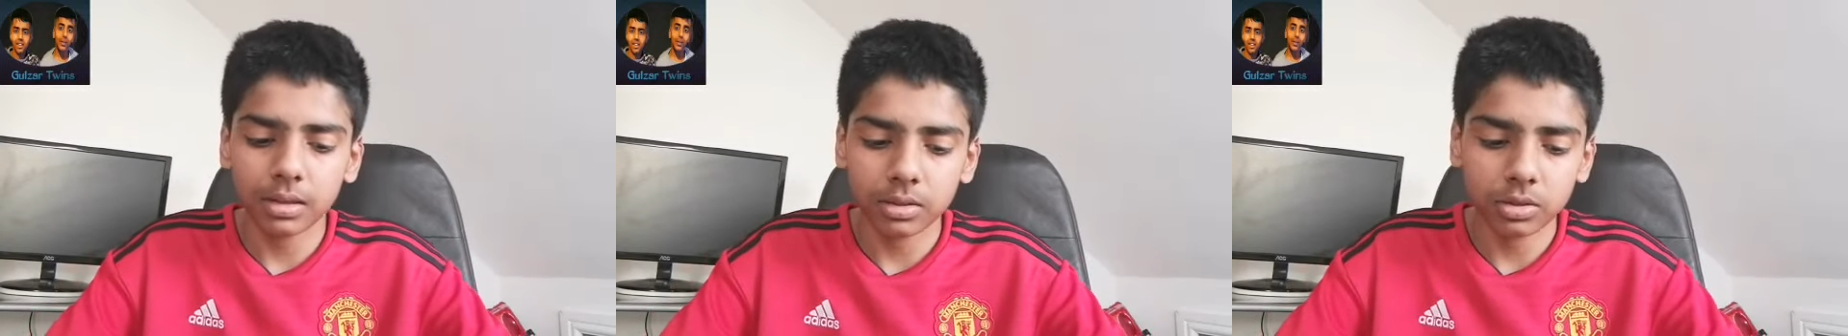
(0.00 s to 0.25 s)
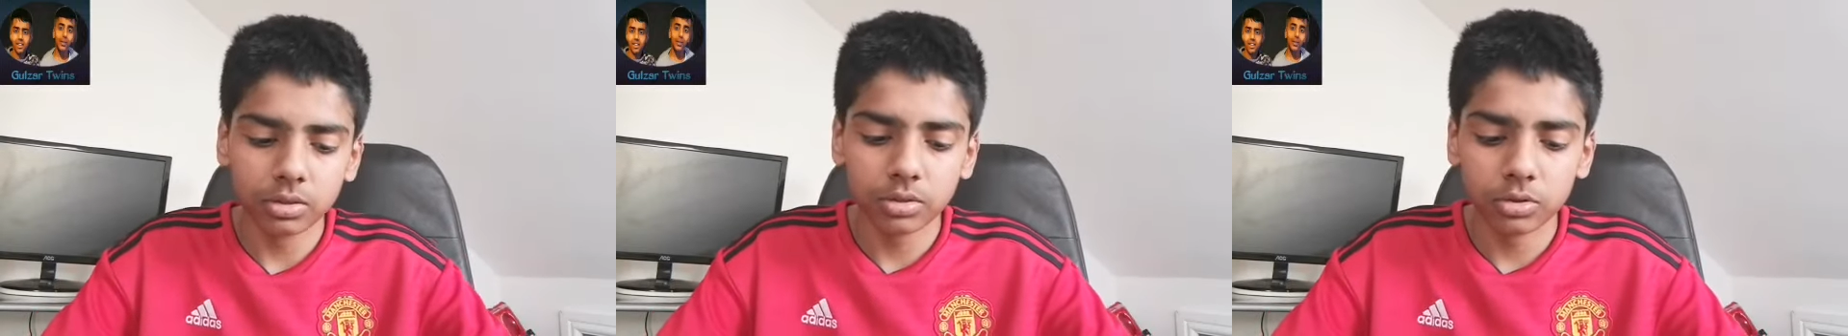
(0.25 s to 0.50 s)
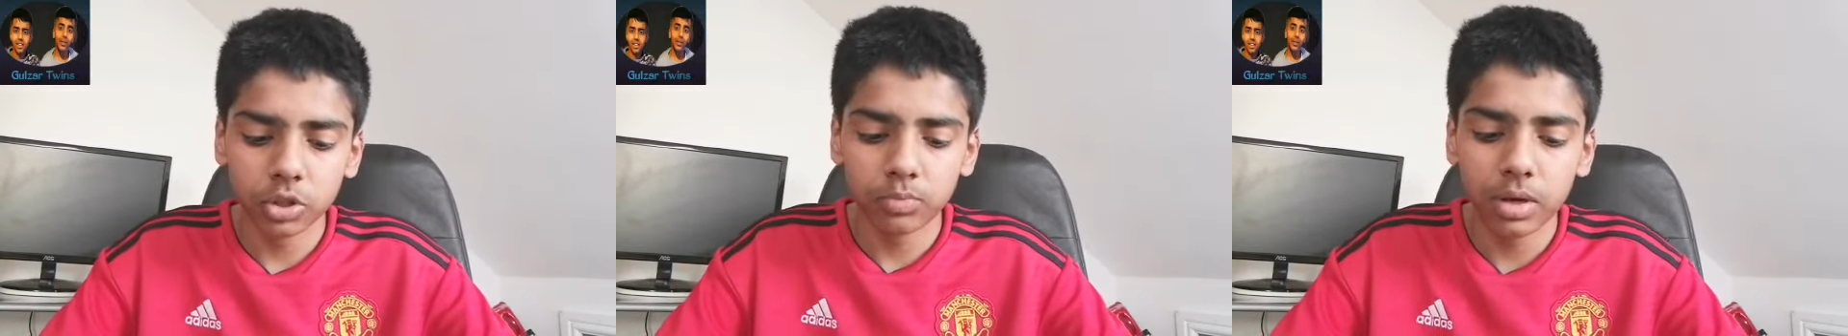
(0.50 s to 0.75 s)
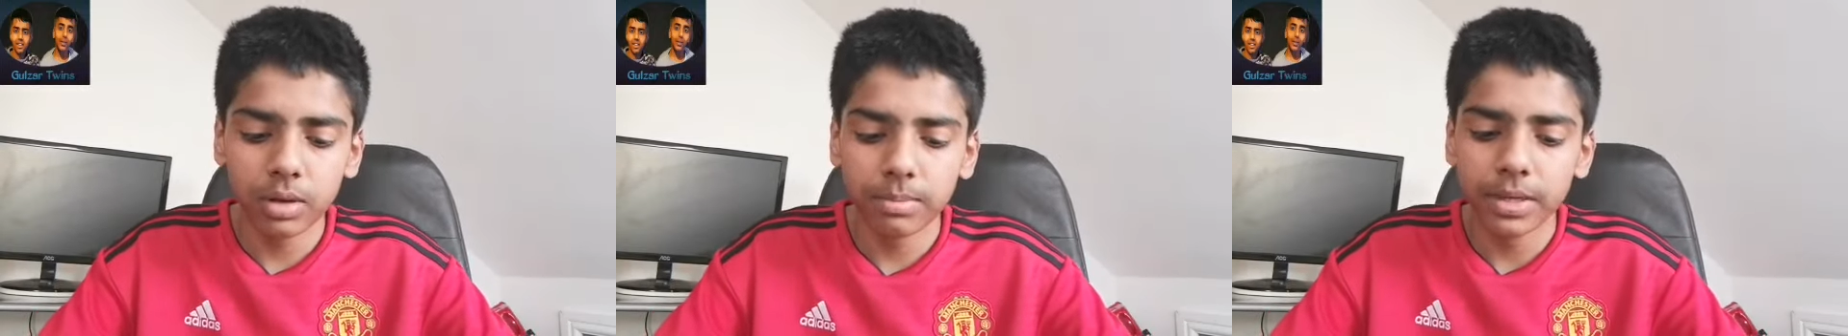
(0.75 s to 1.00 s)
And she's
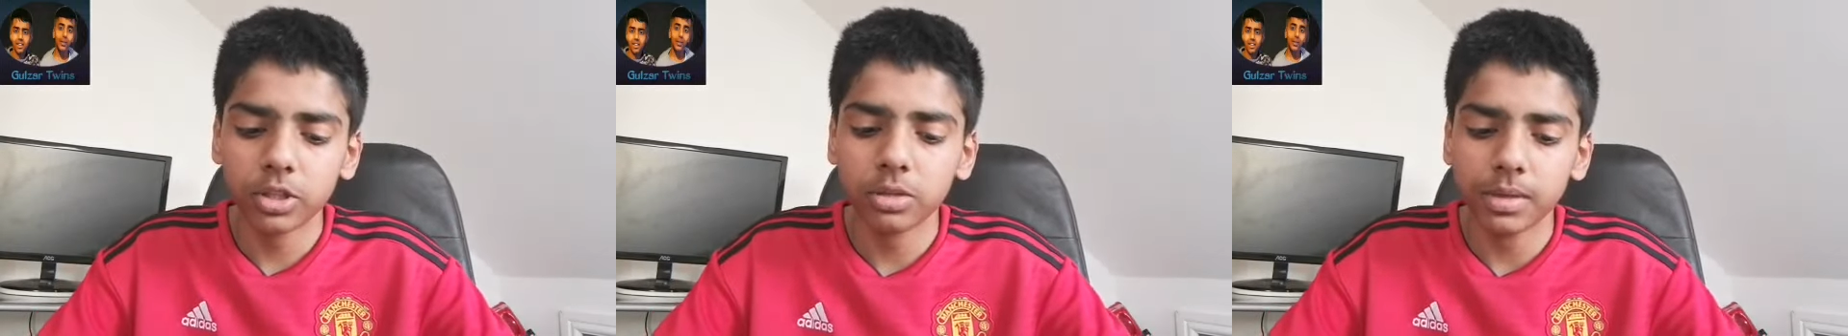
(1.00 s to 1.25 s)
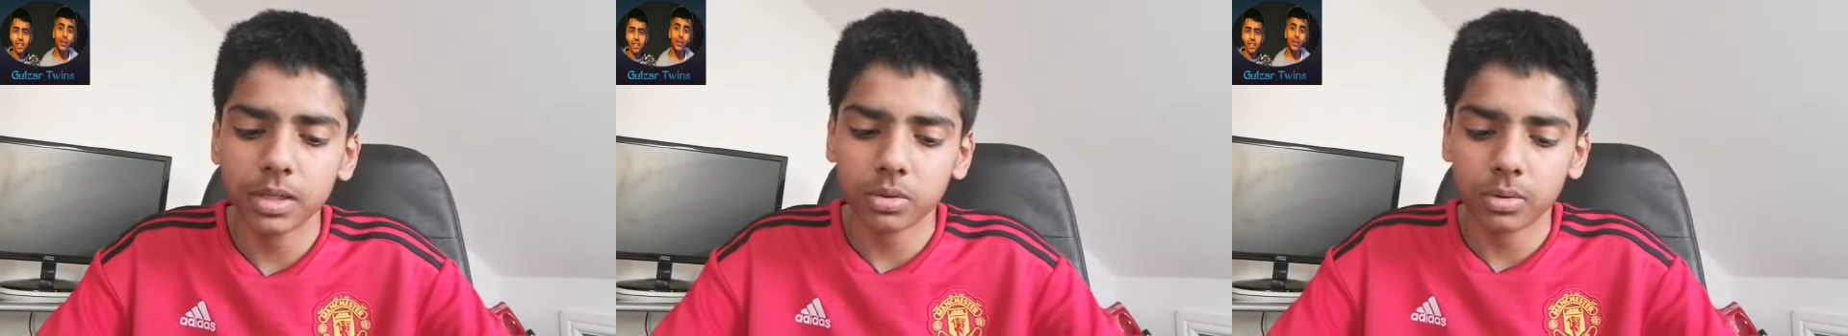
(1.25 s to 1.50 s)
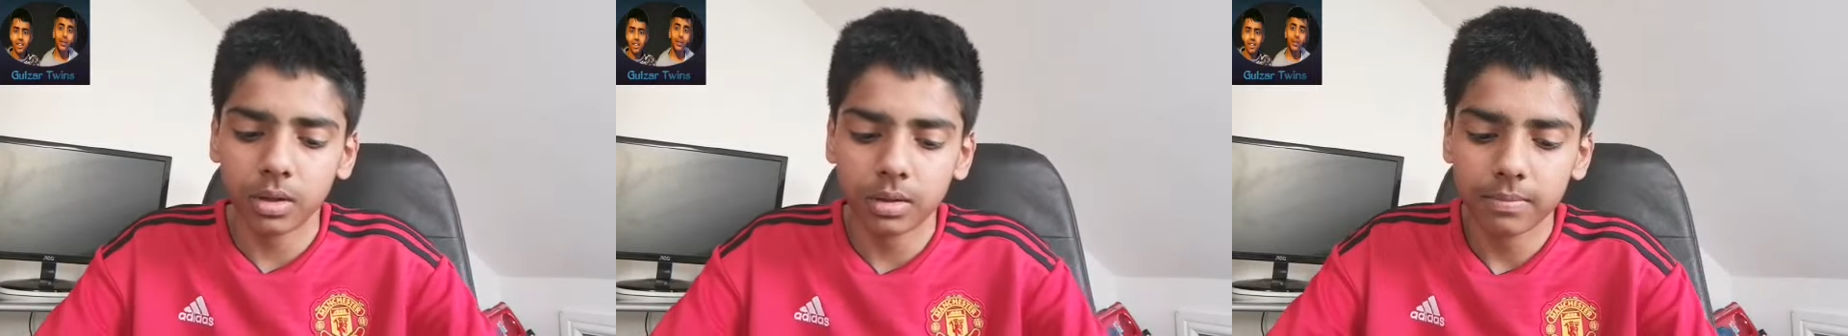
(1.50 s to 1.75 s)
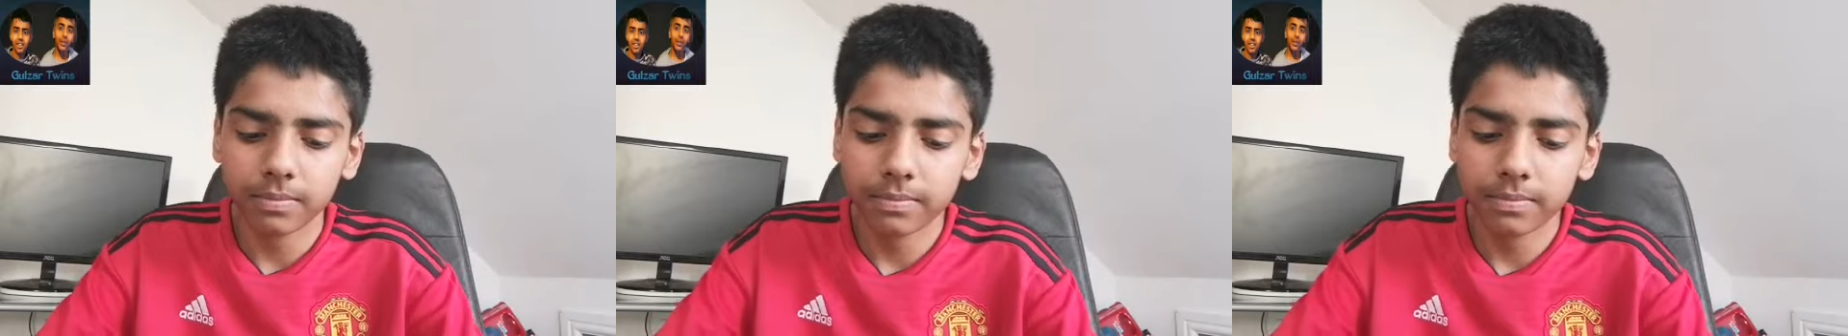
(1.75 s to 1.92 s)
pretty mean to me as well.